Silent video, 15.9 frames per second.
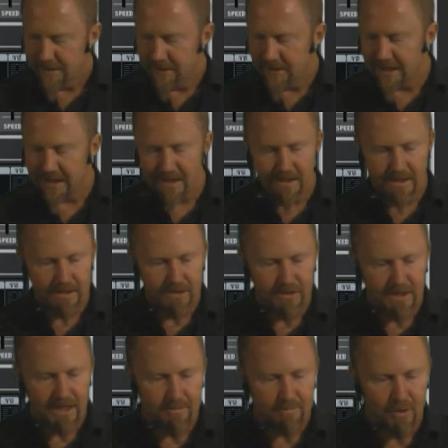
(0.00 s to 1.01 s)
You get
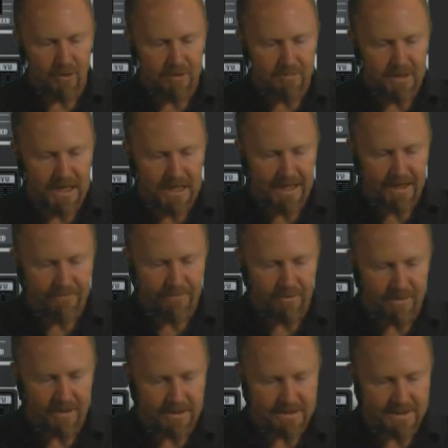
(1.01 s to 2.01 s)
a bottom click
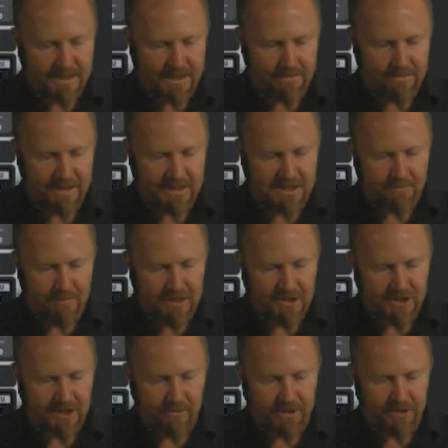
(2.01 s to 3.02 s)
from it,
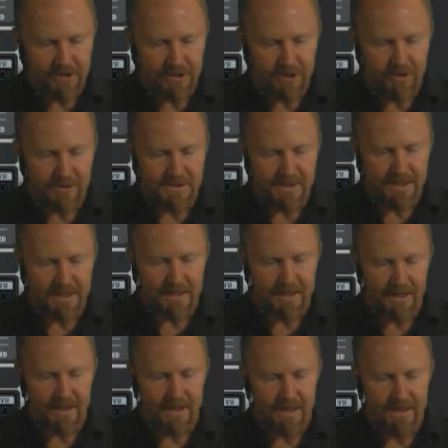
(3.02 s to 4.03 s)
especially when you're
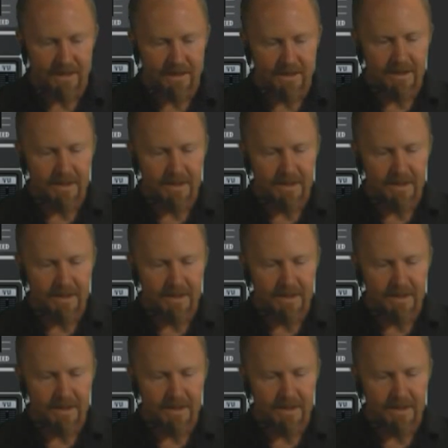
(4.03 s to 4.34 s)
using the